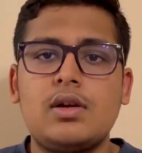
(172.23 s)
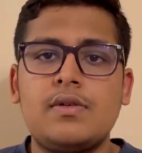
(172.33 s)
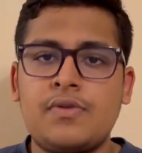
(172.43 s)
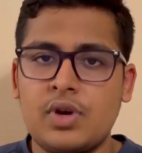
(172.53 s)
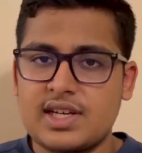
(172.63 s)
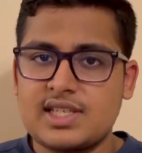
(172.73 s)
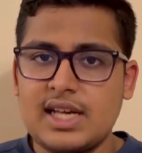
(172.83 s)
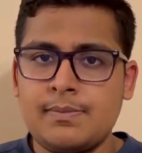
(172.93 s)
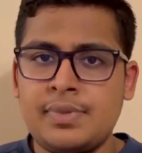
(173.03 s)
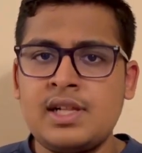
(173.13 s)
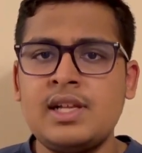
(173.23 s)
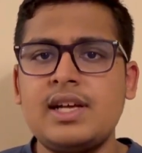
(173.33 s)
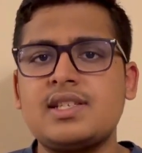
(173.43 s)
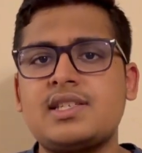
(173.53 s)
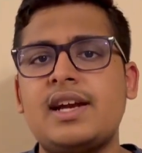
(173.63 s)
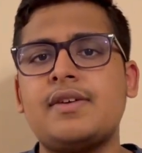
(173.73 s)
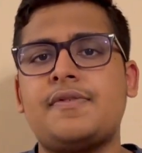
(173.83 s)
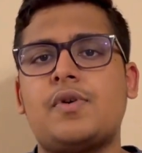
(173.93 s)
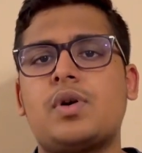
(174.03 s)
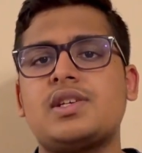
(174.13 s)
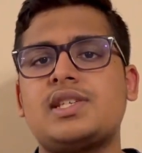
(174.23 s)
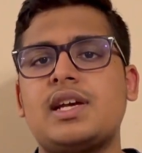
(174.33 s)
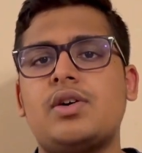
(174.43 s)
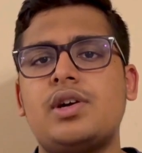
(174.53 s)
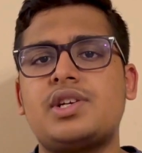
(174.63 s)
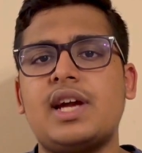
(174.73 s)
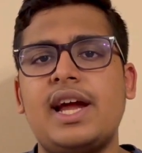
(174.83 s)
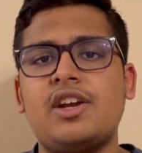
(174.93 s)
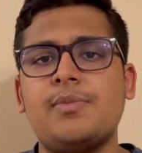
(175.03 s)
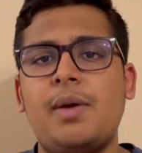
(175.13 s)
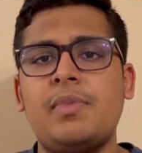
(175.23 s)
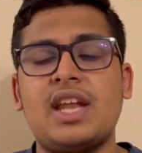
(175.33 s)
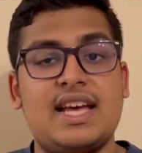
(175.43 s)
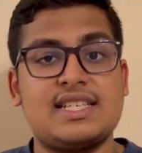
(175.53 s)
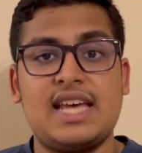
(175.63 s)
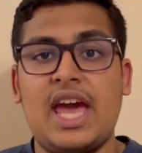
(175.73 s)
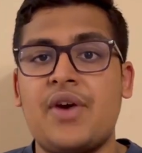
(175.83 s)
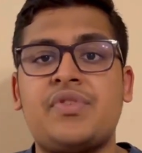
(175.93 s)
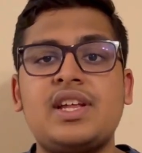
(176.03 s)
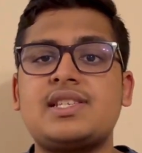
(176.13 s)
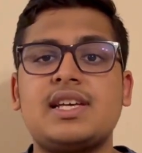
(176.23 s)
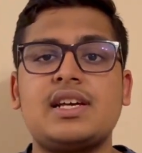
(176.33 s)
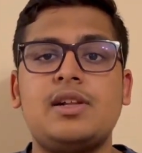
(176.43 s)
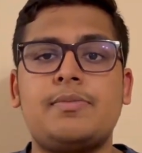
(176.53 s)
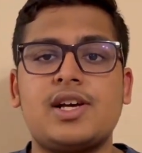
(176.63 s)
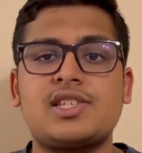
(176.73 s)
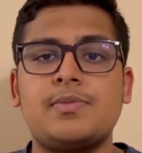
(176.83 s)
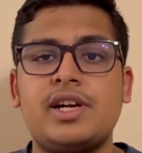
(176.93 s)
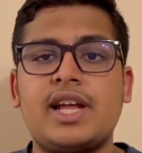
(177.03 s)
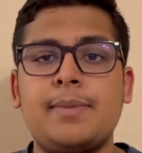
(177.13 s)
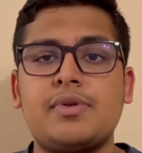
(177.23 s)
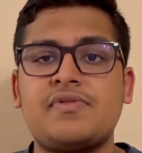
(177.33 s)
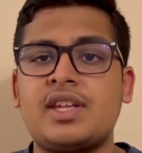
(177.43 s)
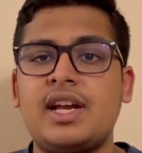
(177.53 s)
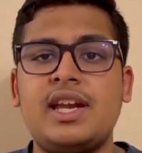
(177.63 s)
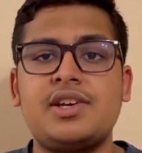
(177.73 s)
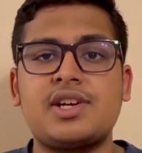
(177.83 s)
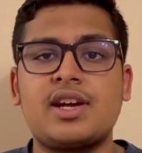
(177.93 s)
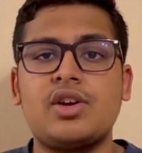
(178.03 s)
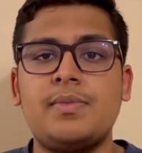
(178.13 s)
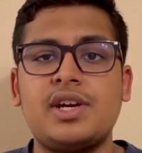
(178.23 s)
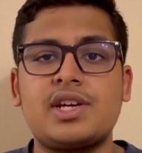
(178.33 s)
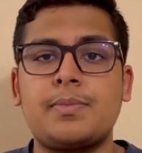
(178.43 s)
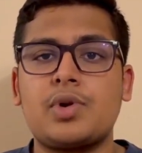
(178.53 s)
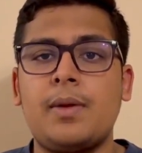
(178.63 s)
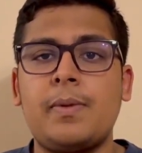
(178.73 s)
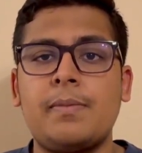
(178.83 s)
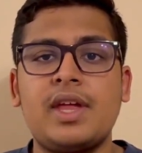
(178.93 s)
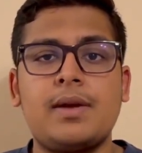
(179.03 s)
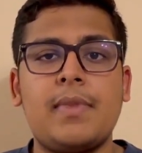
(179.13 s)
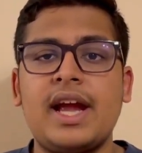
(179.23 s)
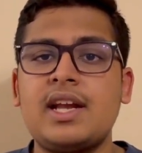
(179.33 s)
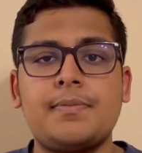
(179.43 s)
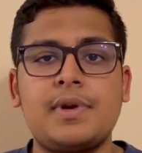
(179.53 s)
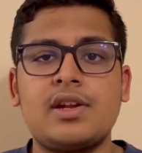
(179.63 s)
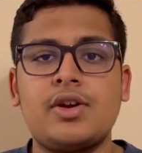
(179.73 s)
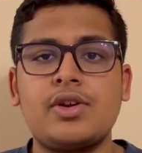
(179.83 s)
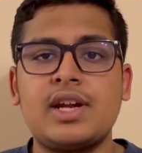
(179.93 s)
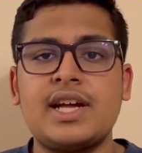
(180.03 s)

For example, instead of focusing on trying to memorize every single possible type of 3D trigonometry problem that might appear on your